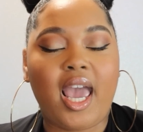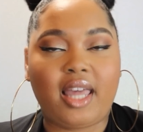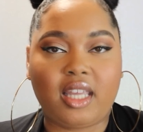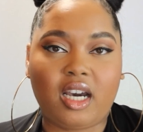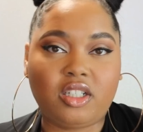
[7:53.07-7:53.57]

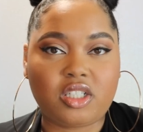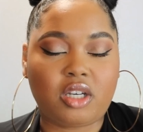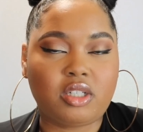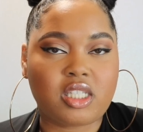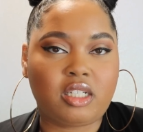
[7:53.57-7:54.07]
And the
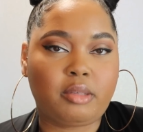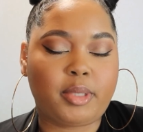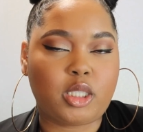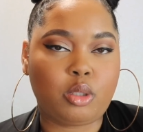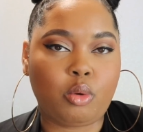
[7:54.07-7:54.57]
undertone is a little
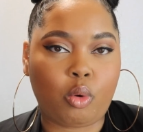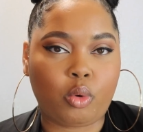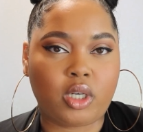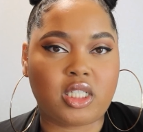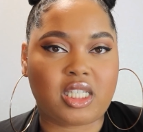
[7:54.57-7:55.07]
bit too
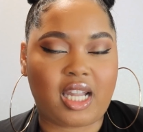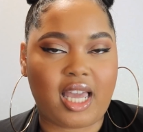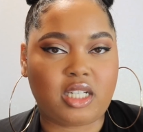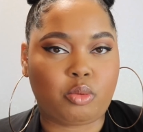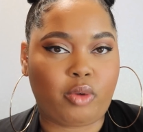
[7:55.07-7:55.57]
orange
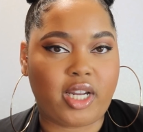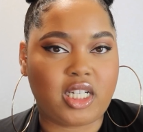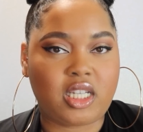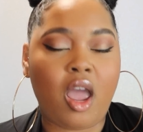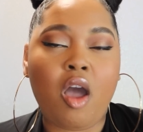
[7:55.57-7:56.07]
slash
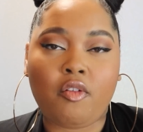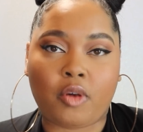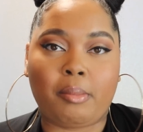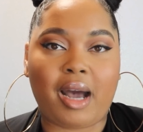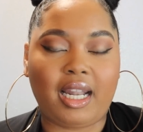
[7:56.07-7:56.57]
reddish
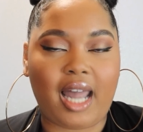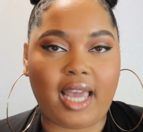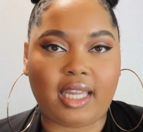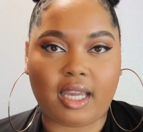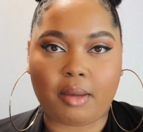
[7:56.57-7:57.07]
for my
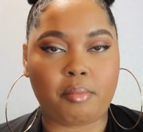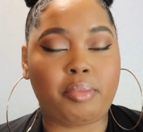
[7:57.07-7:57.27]
liking.